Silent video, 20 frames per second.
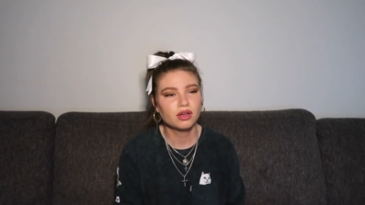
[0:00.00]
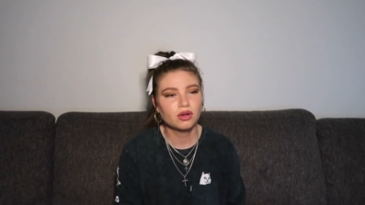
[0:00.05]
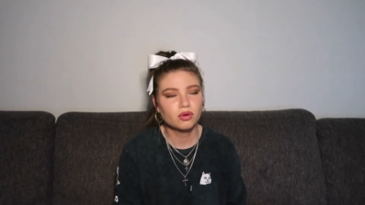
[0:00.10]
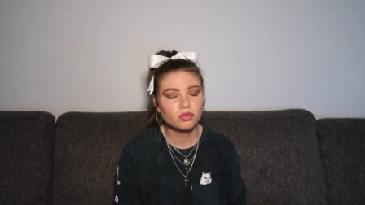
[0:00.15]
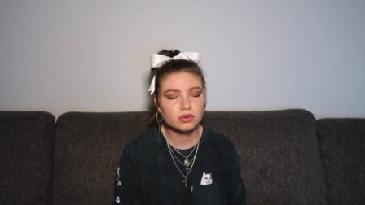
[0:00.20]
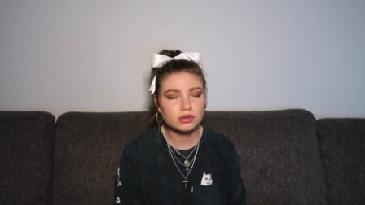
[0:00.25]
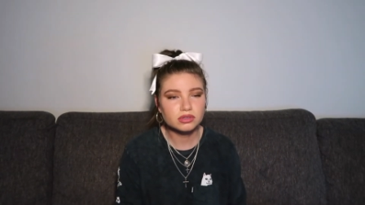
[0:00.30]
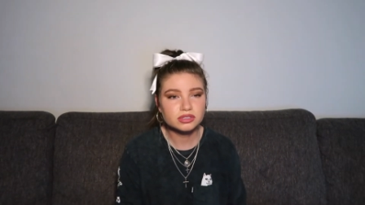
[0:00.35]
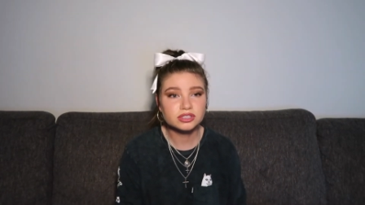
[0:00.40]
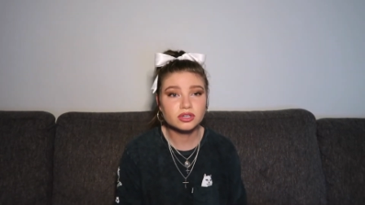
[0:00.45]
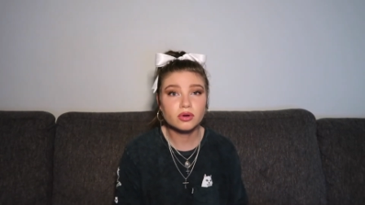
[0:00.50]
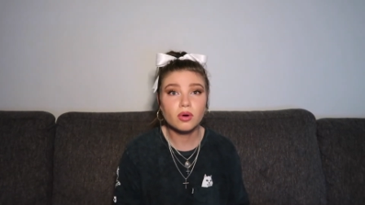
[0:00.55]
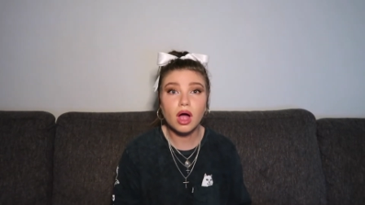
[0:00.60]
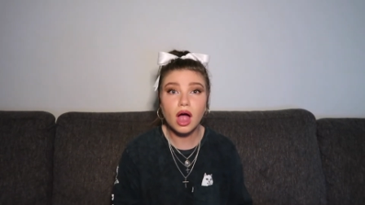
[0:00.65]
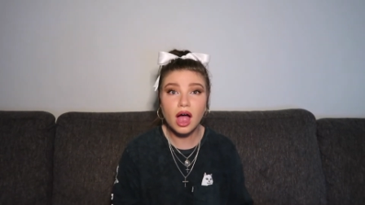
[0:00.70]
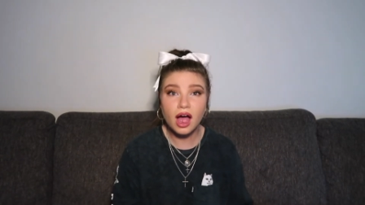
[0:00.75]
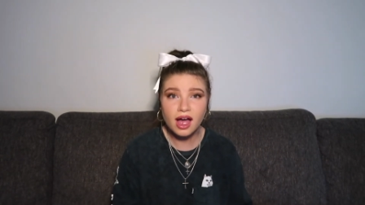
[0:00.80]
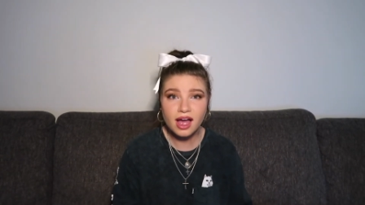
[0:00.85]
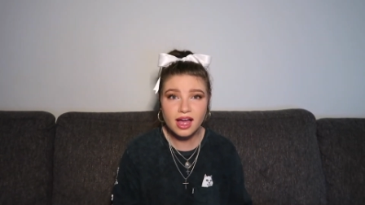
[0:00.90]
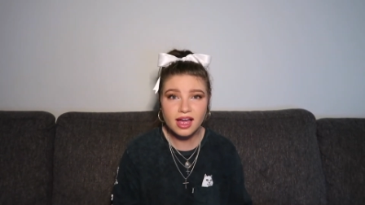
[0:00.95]
Well,
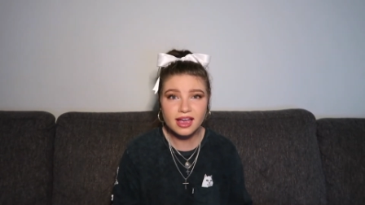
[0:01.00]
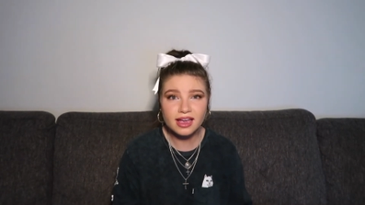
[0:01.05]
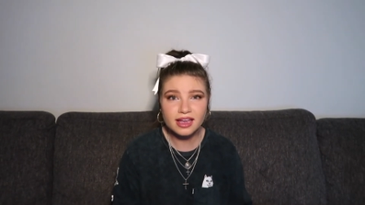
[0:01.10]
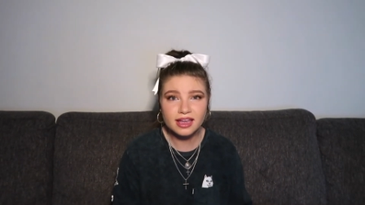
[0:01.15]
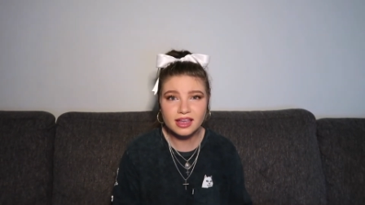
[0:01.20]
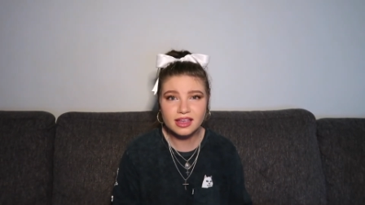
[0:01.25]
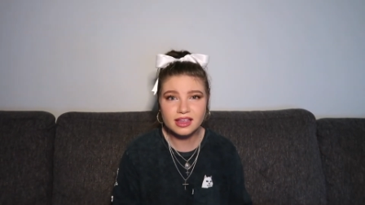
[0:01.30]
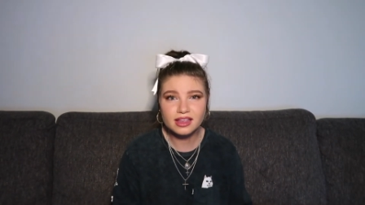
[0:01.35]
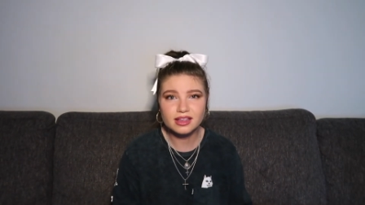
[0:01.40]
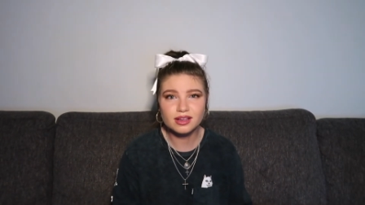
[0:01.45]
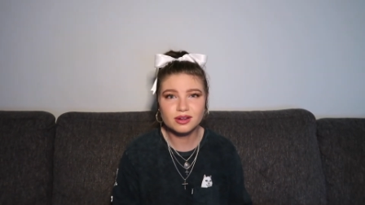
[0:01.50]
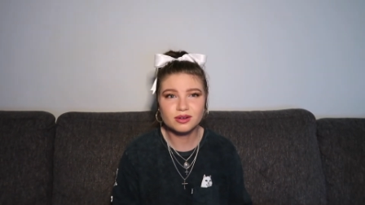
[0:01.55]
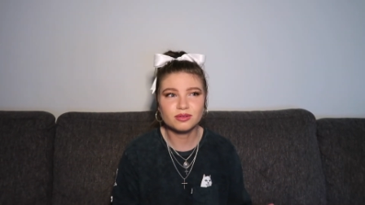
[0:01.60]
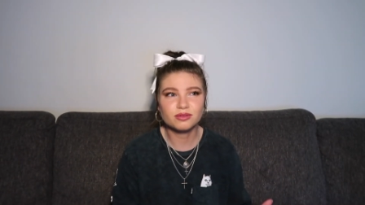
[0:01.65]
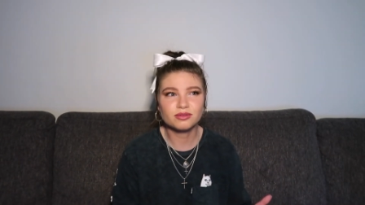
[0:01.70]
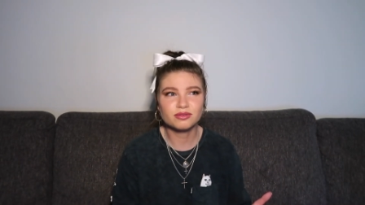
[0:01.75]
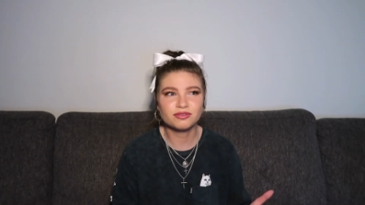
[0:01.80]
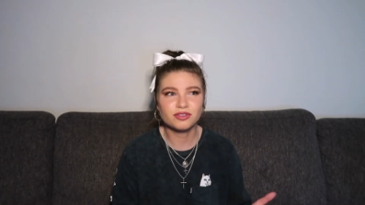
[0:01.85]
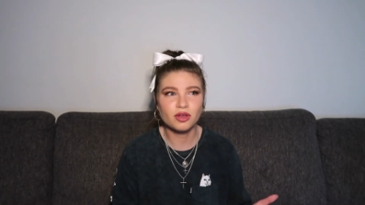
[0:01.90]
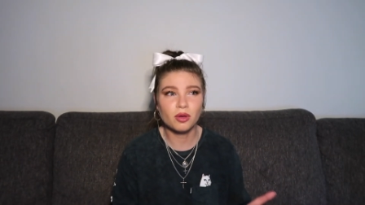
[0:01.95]
so I
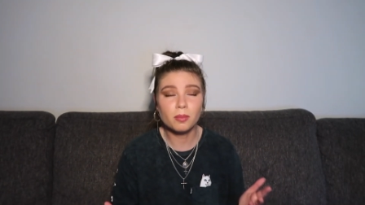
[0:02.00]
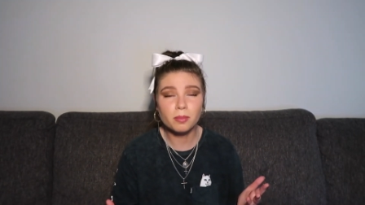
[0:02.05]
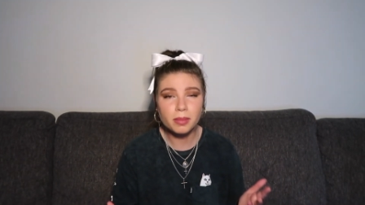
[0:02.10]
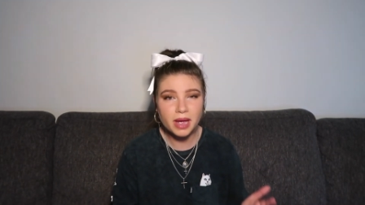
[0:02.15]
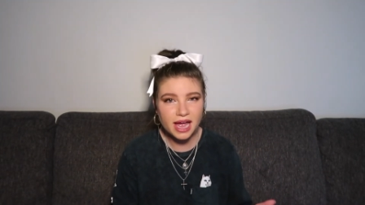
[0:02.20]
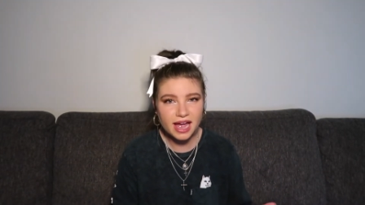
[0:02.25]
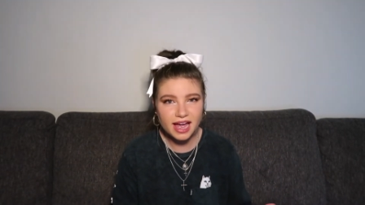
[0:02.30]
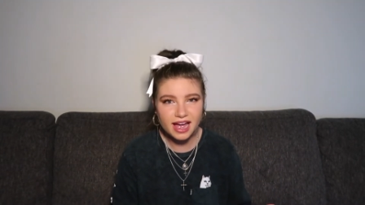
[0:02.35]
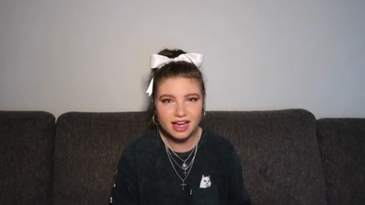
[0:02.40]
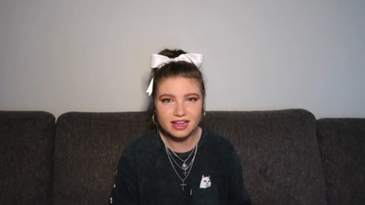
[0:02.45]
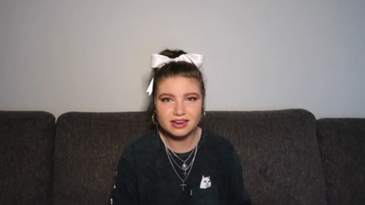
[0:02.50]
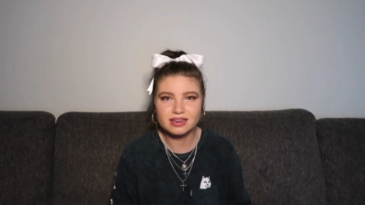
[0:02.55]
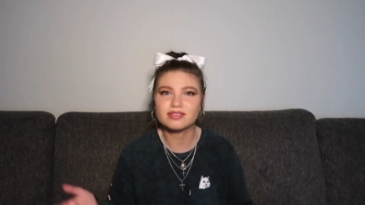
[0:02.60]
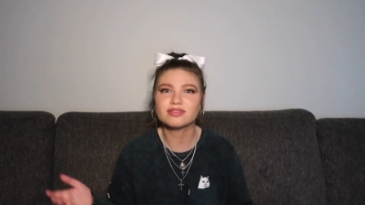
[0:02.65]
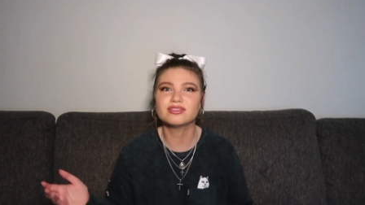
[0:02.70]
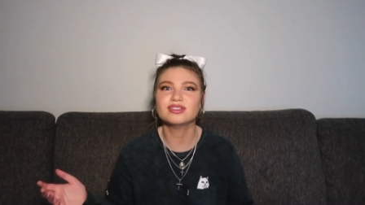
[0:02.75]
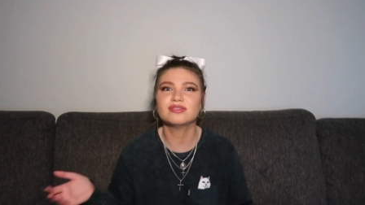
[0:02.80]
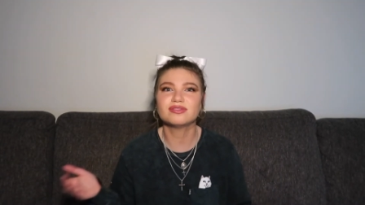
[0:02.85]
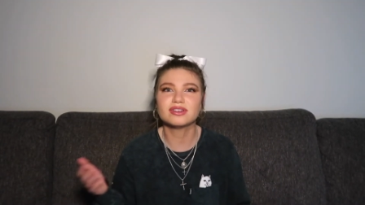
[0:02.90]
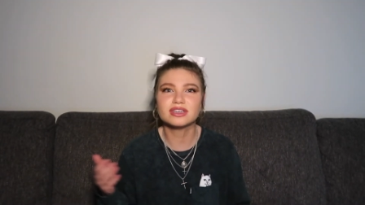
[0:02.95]
felt bad,
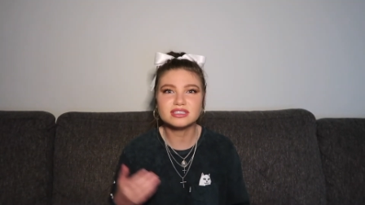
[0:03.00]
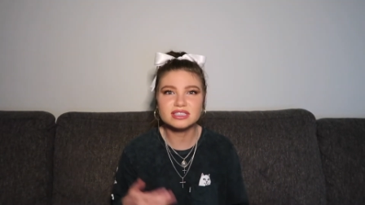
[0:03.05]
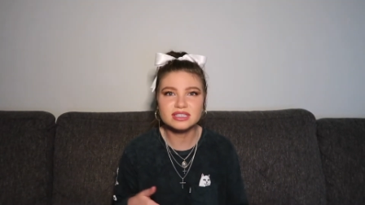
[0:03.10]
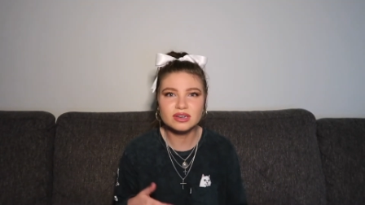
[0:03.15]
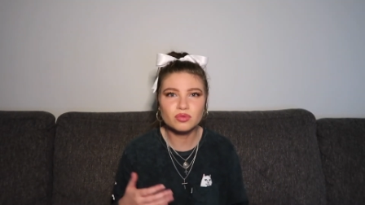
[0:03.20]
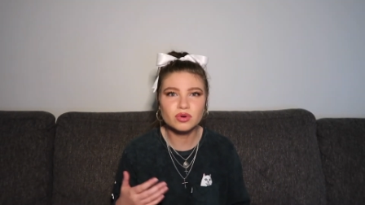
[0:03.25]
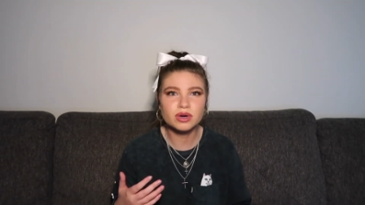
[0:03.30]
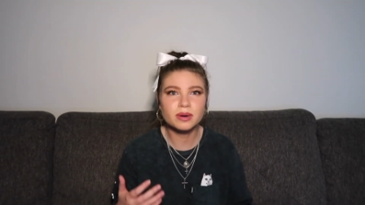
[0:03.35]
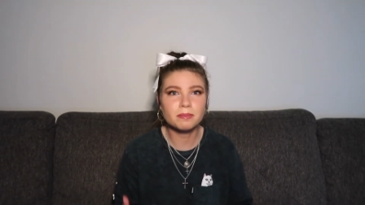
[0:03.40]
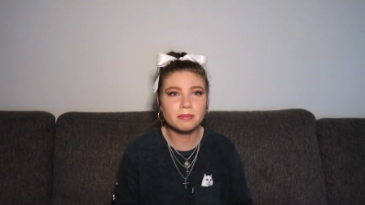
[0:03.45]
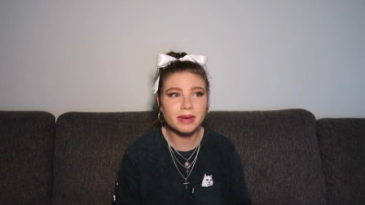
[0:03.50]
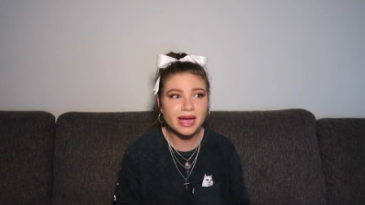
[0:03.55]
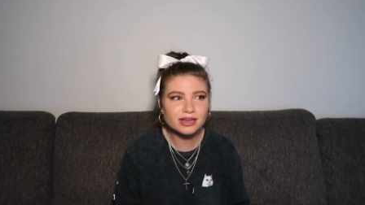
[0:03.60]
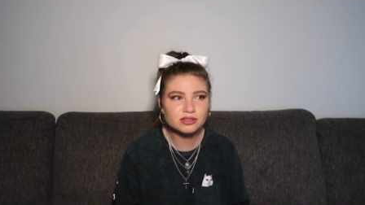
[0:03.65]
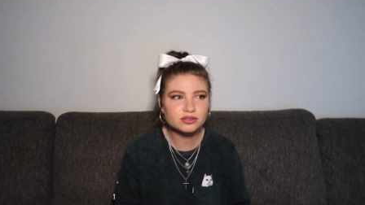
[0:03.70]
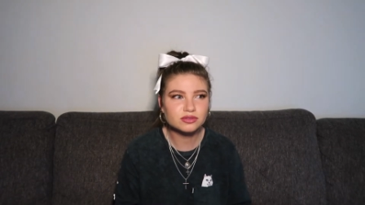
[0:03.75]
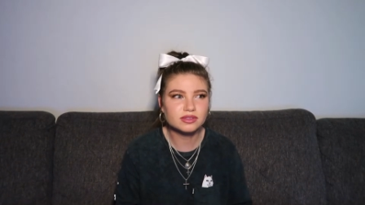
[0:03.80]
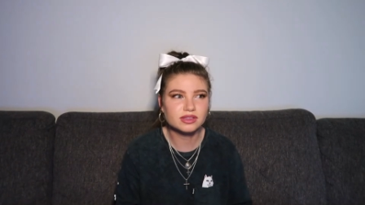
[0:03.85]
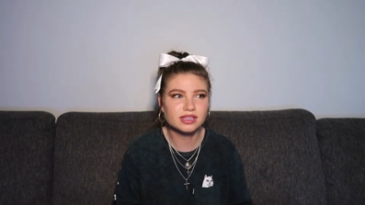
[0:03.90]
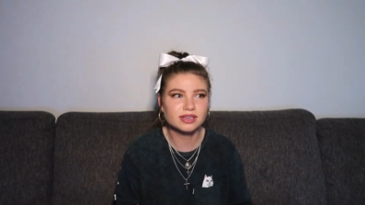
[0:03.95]
even if I didn't want to
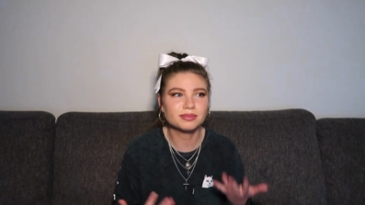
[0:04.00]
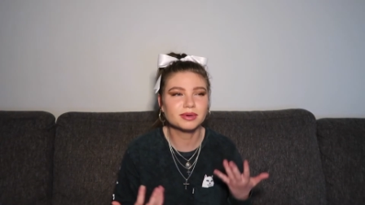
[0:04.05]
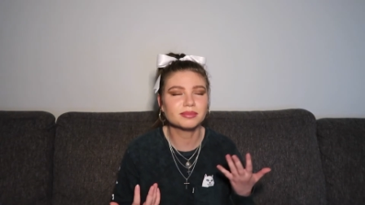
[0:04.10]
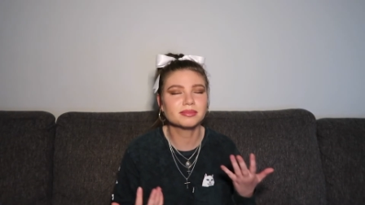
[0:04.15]
match with him.